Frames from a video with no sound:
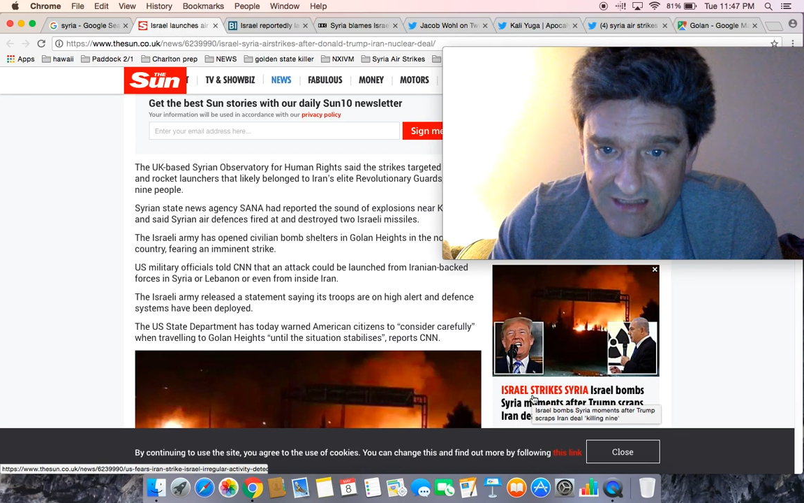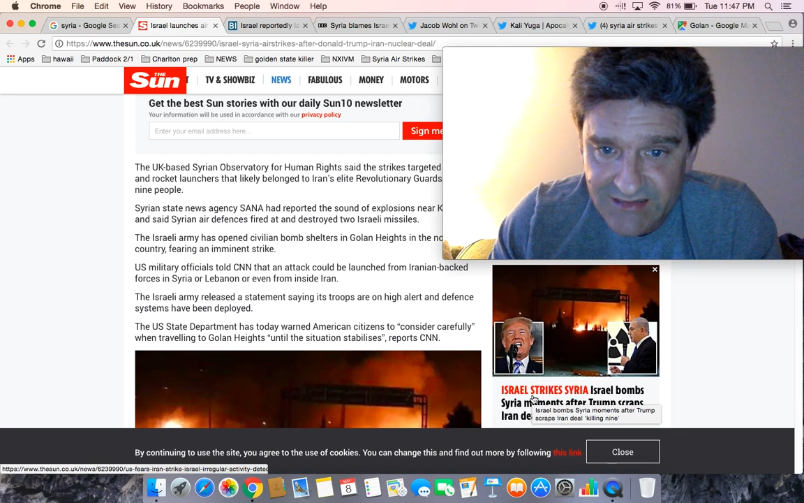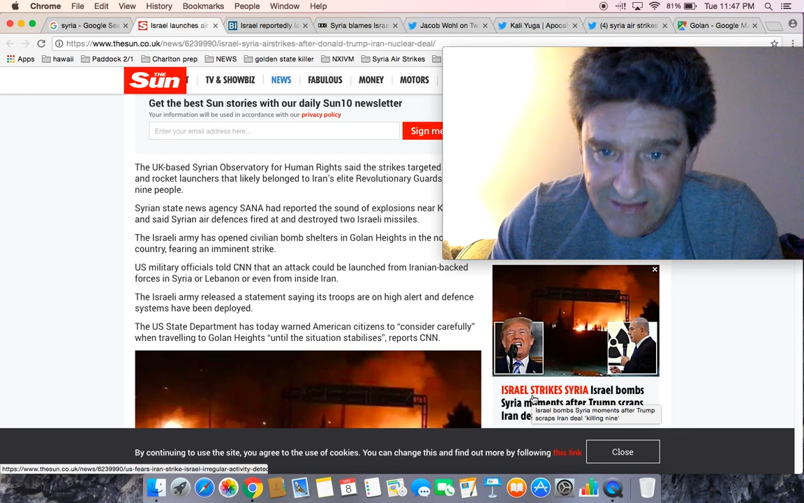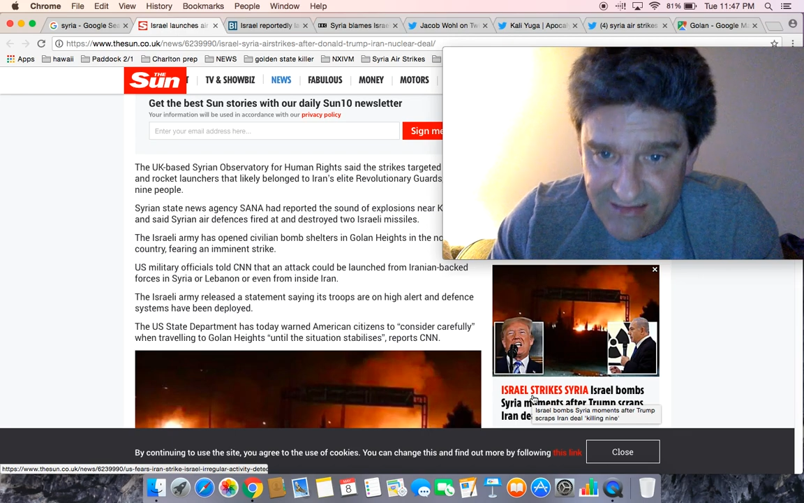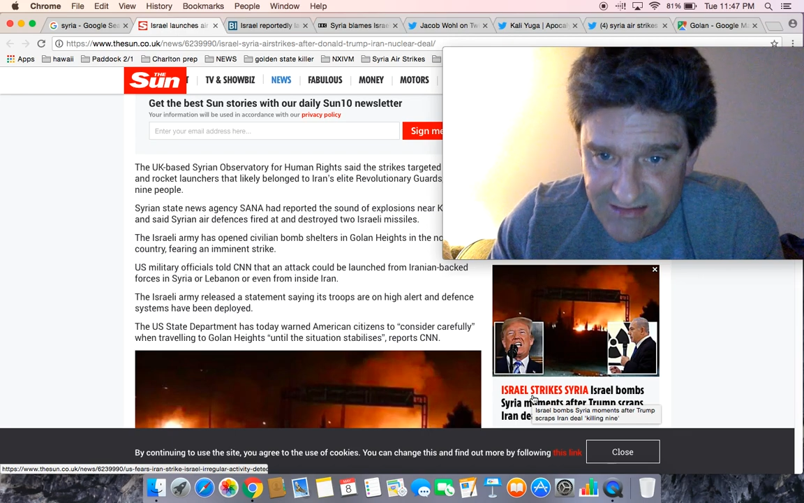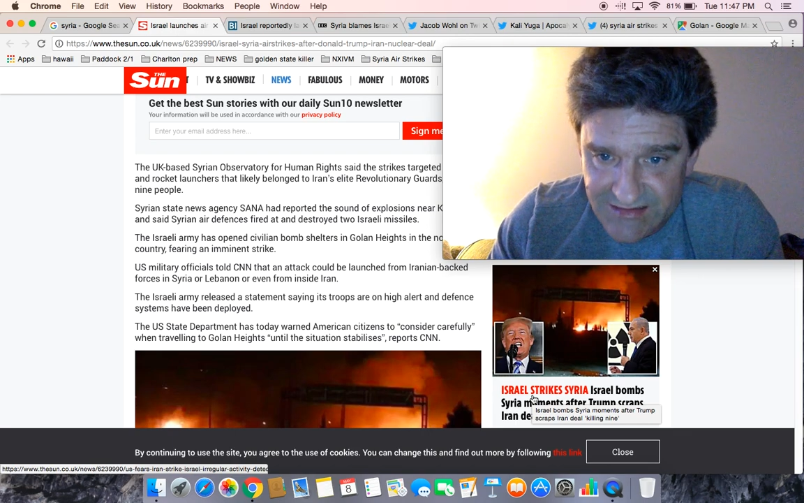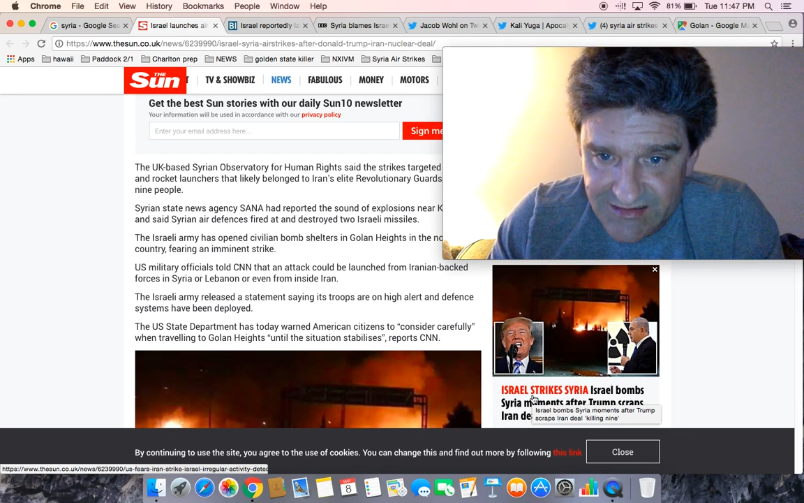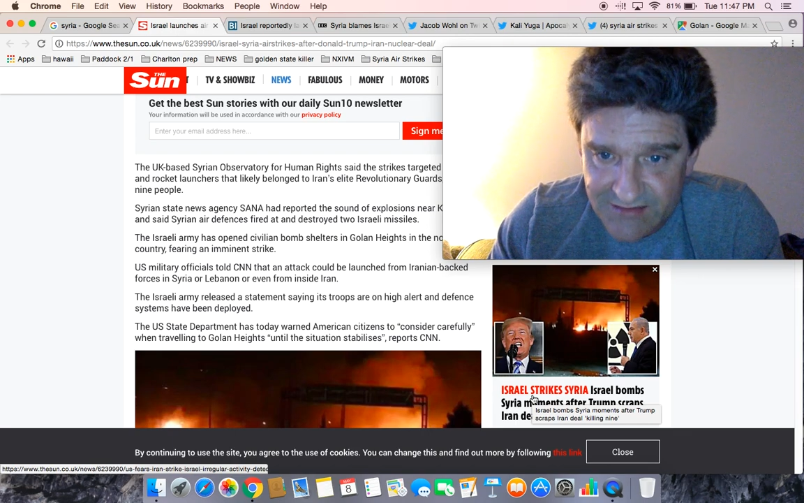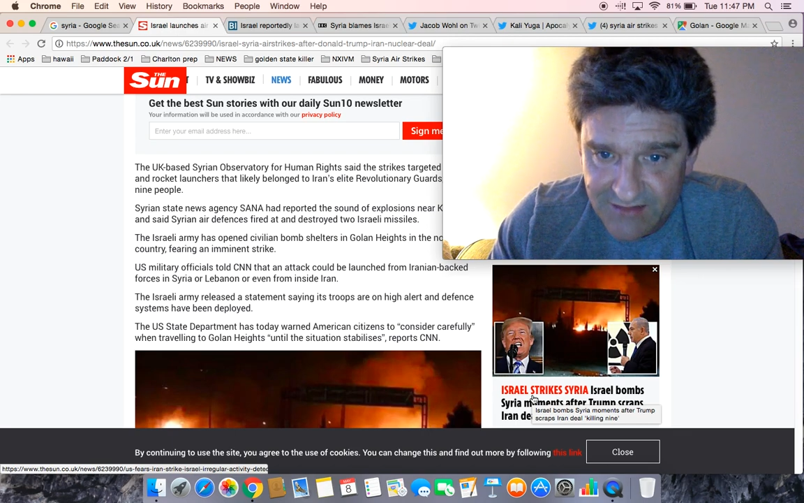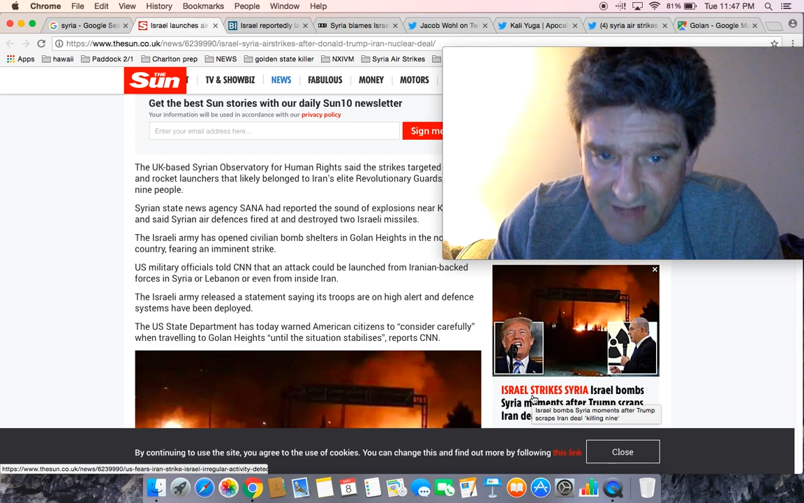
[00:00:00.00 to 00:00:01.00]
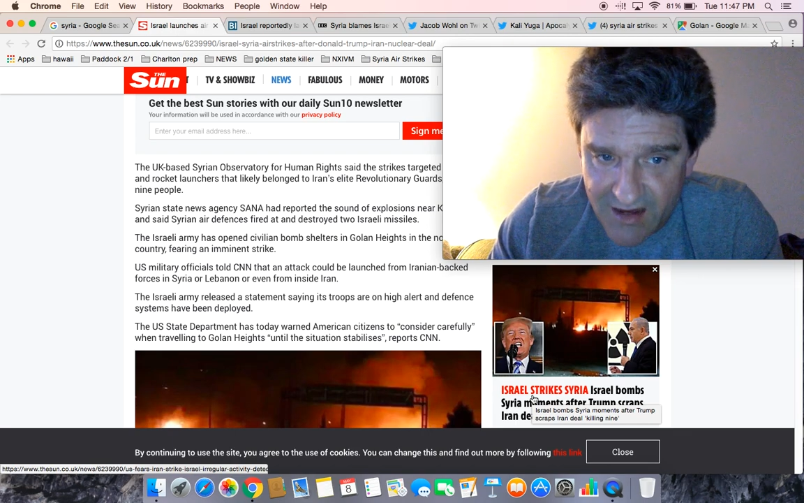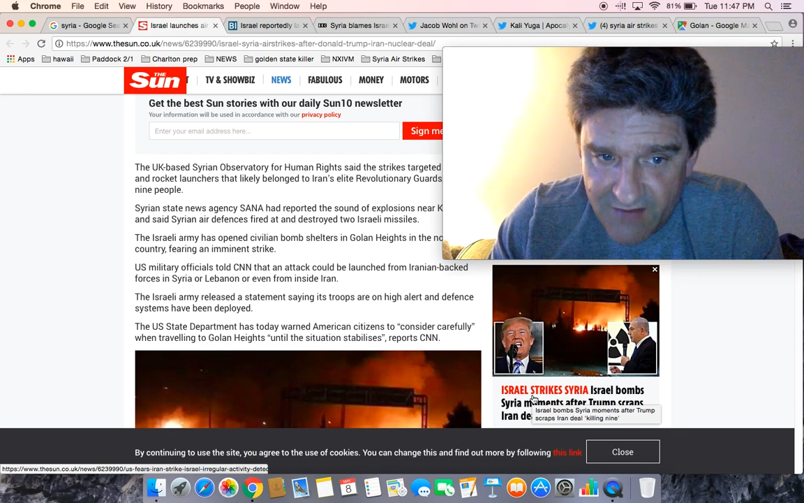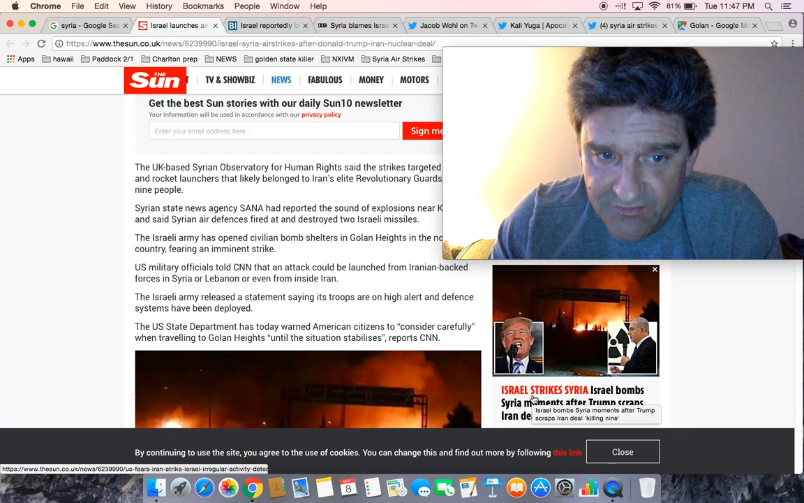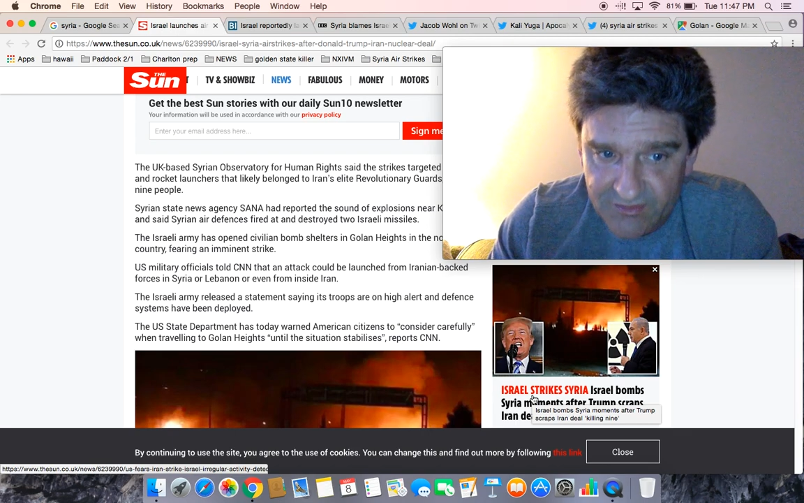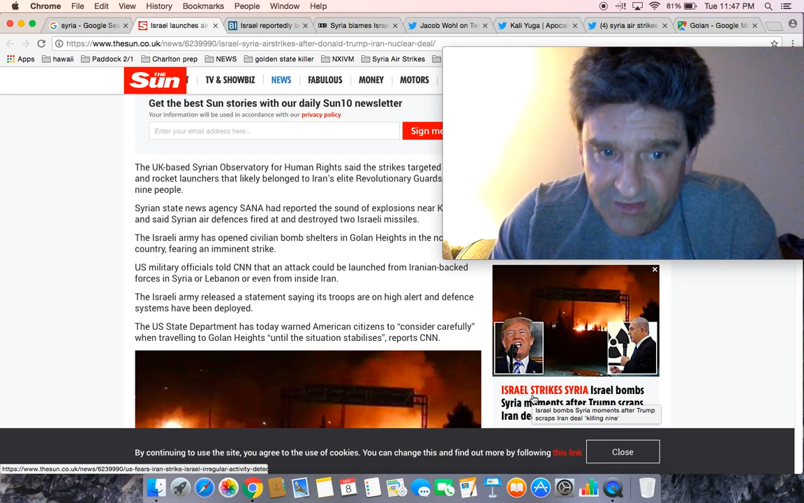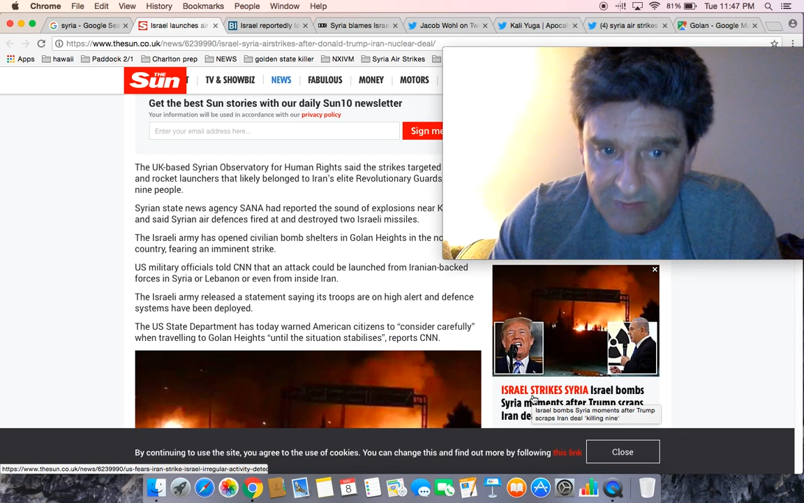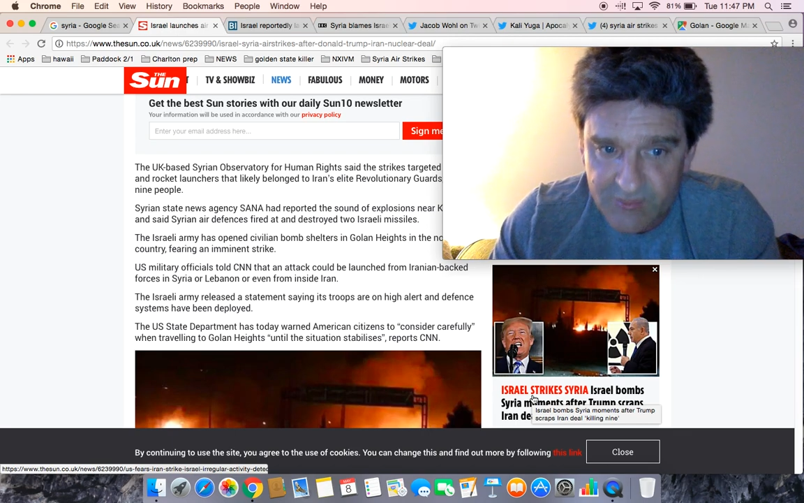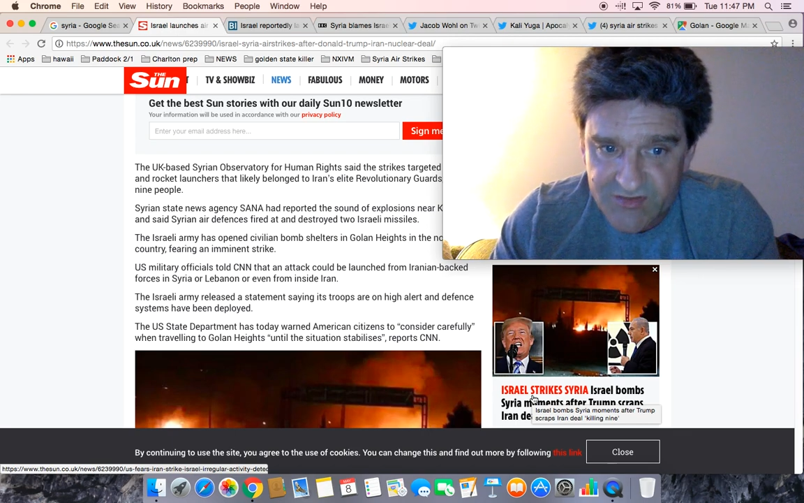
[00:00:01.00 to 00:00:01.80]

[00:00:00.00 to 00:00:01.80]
to consider carefully when